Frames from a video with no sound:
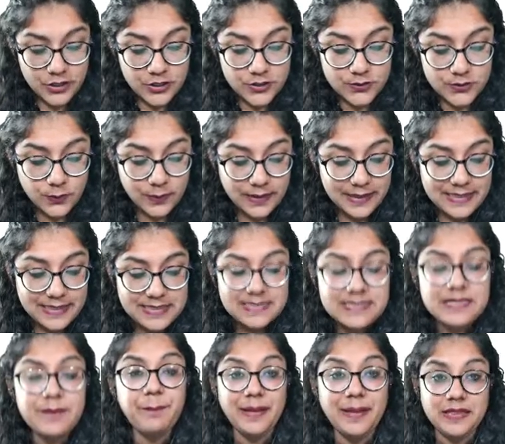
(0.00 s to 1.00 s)
So it is
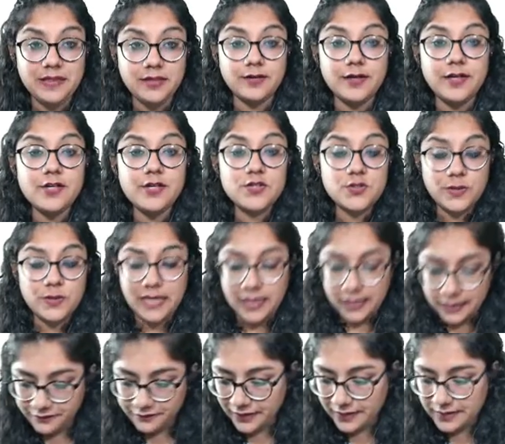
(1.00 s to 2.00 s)
the method. So yeah,
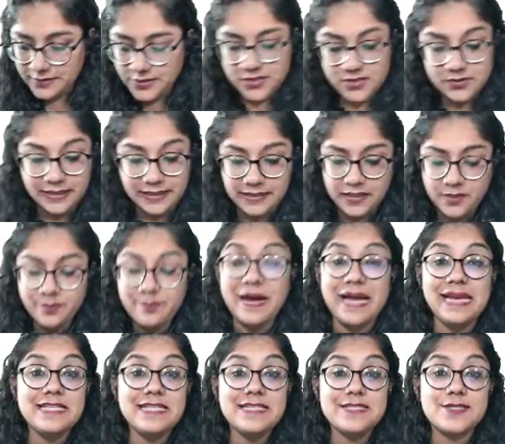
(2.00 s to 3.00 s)
if I just write it
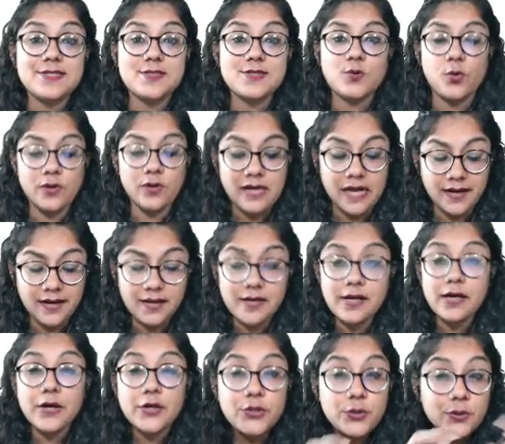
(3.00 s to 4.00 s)
balanced scorecard,
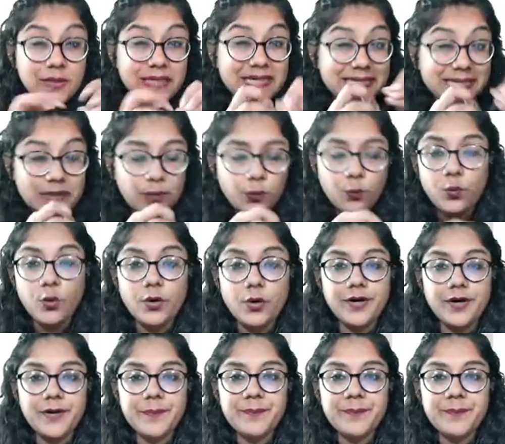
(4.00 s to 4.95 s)
you can get the word.